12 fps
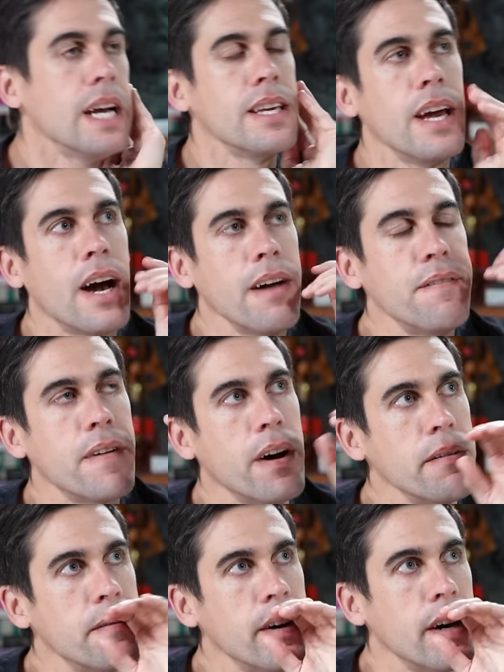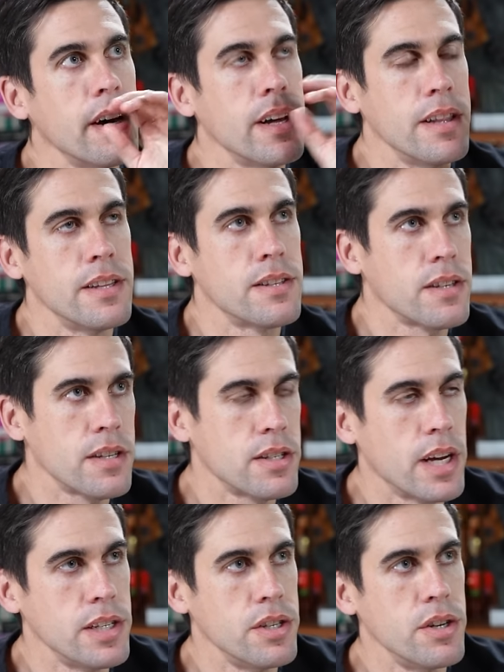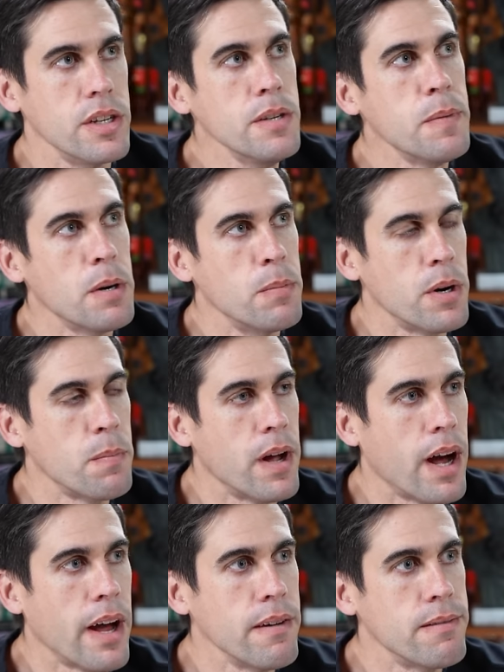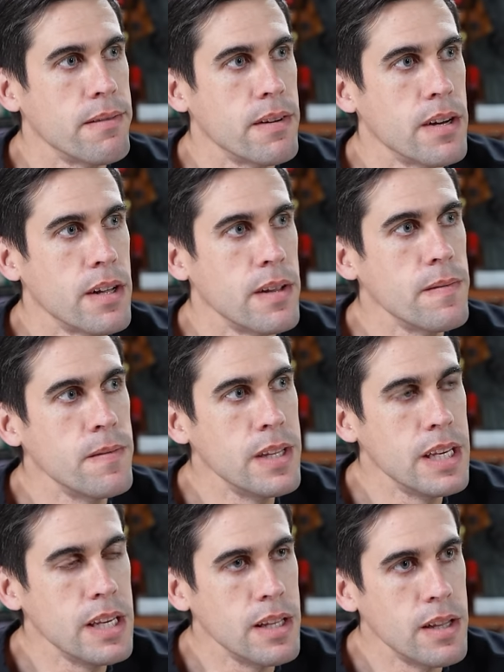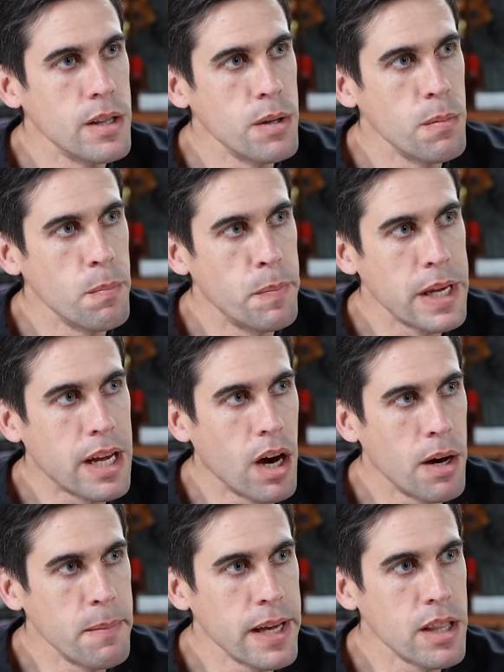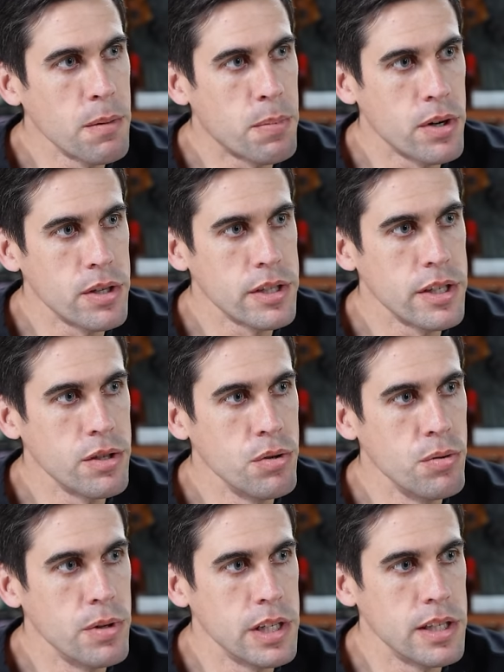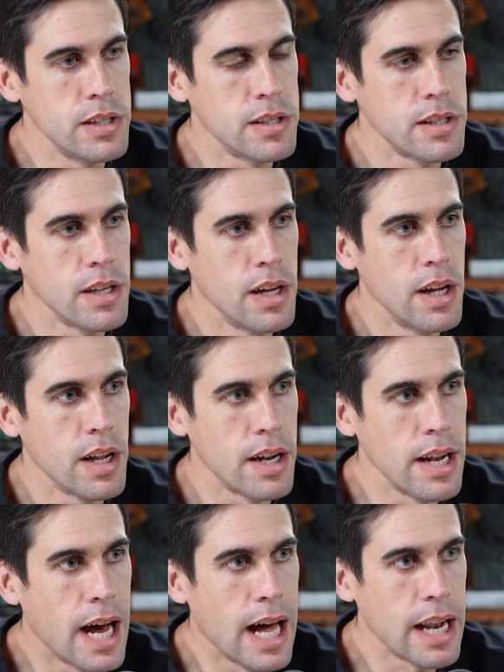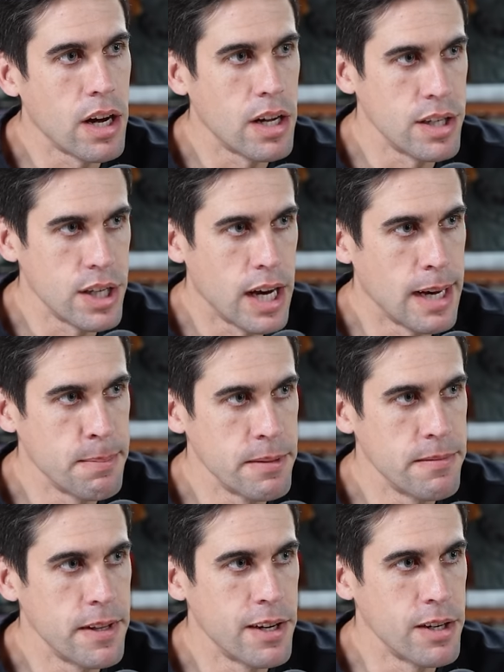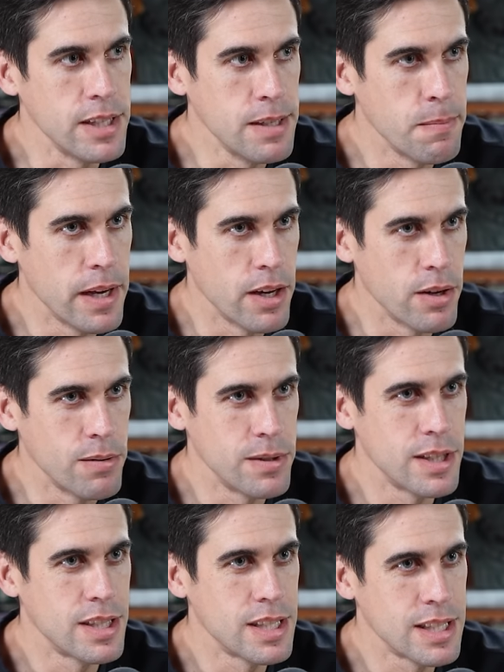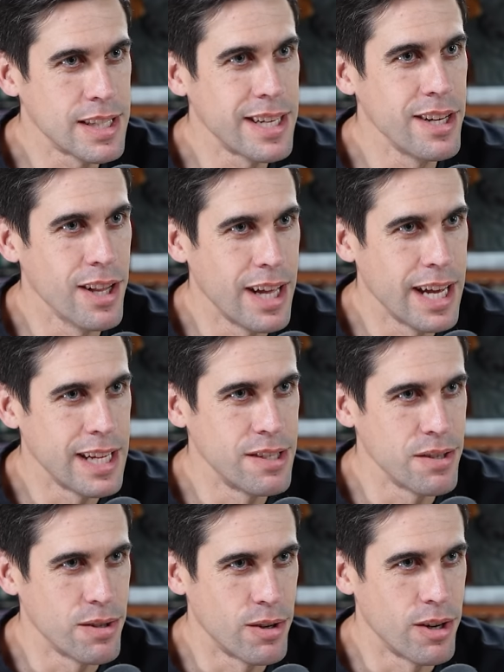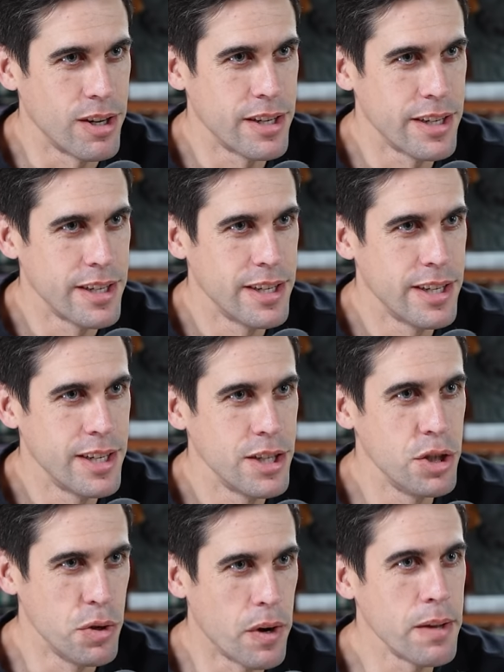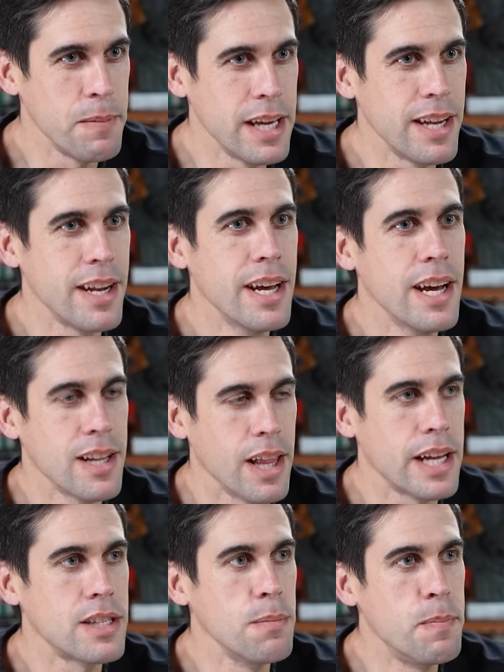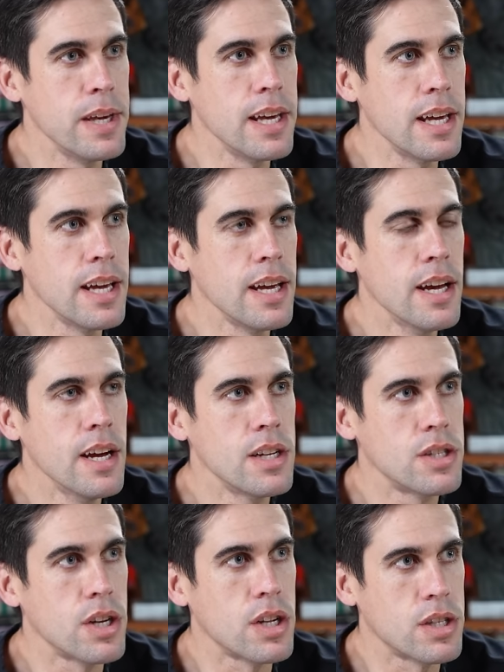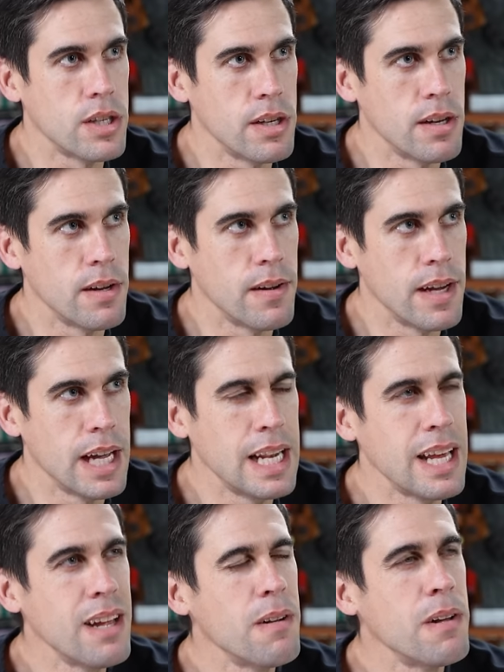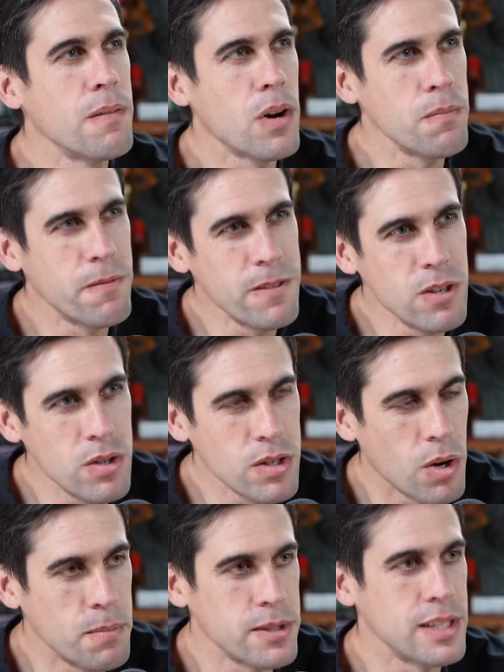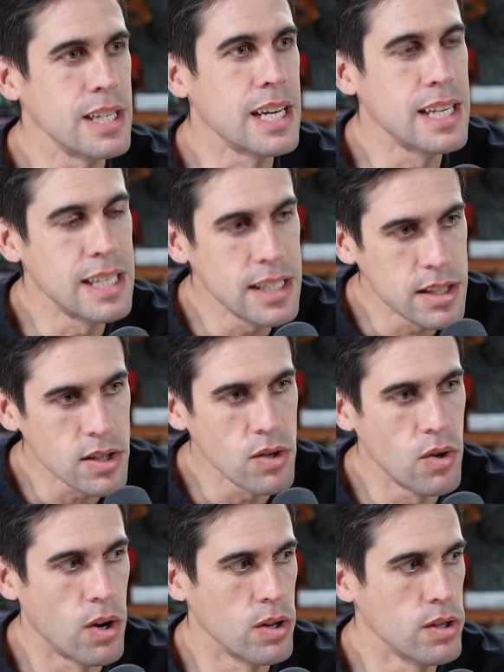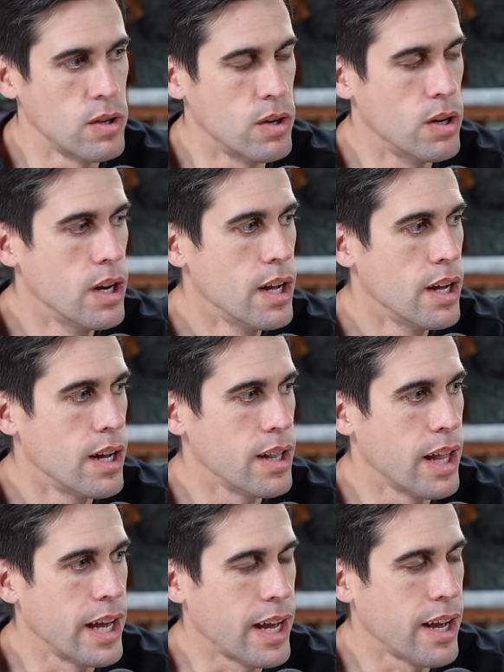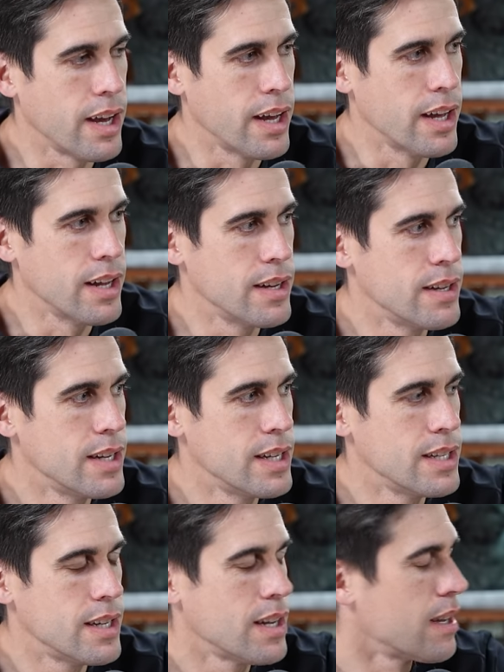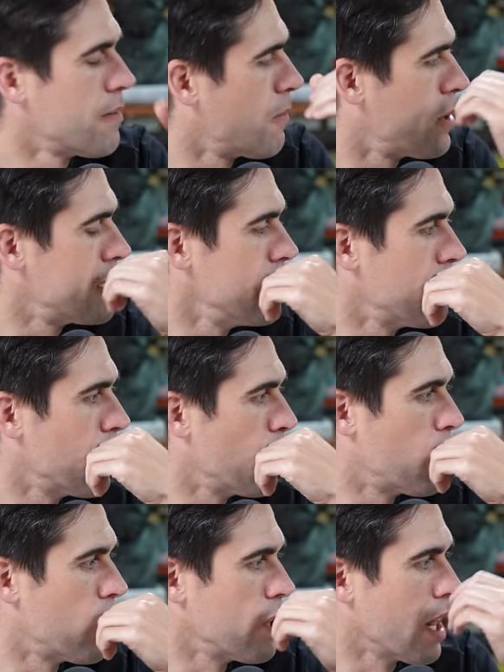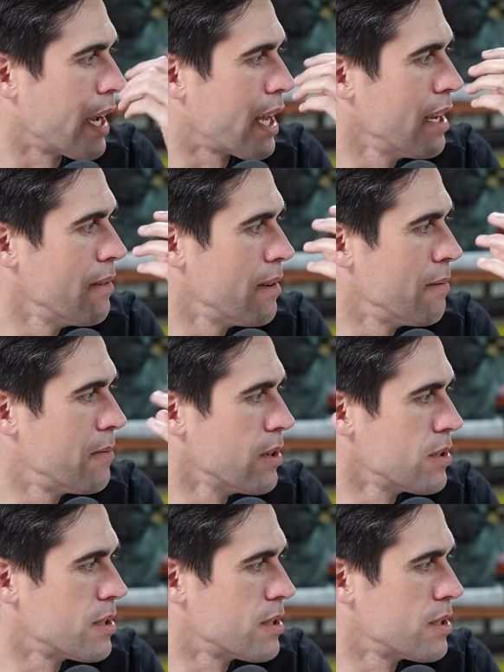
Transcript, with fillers: Yeah, I've I've uh, and this ties to your email book, but I've the becoming the person who is not on top of their email was a skill I had to learn. Yeah. Do you know what I mean? Like to be to to and it, it feels almost egotistical or a little like uh, what's even the word? Like it, it feels